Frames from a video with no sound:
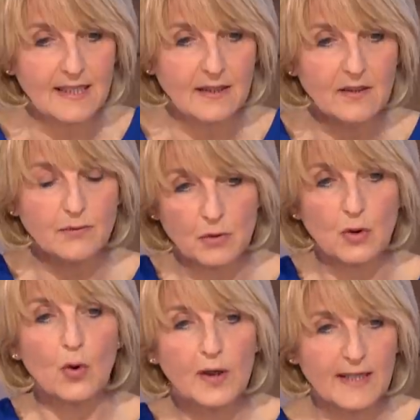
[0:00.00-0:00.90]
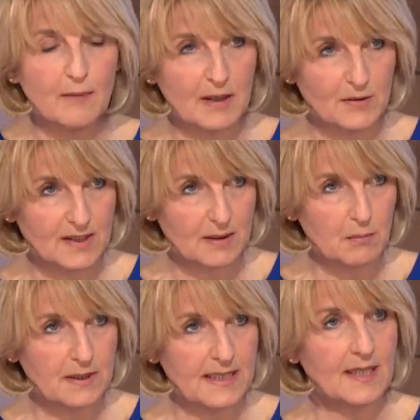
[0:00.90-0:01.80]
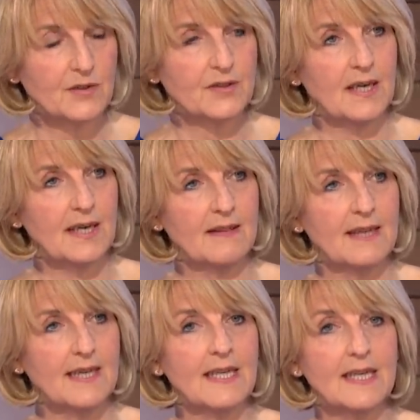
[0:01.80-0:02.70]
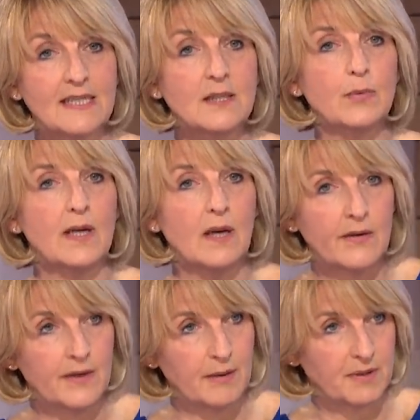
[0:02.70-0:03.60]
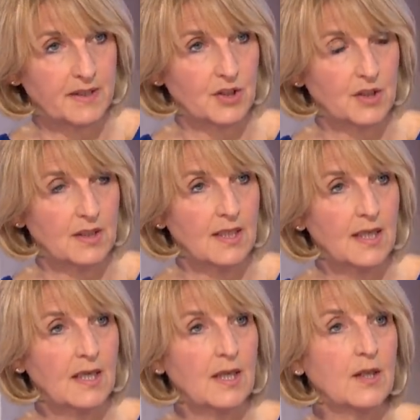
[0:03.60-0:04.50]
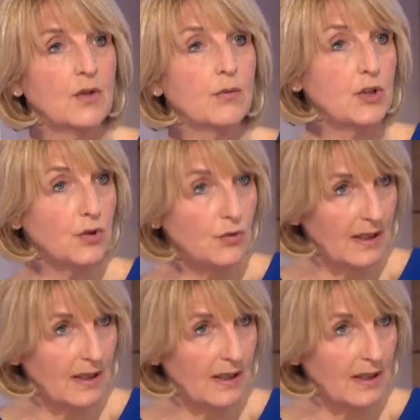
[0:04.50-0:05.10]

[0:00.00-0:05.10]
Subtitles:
uncomfortable talking about somebody else, I think at least we are in a position that we do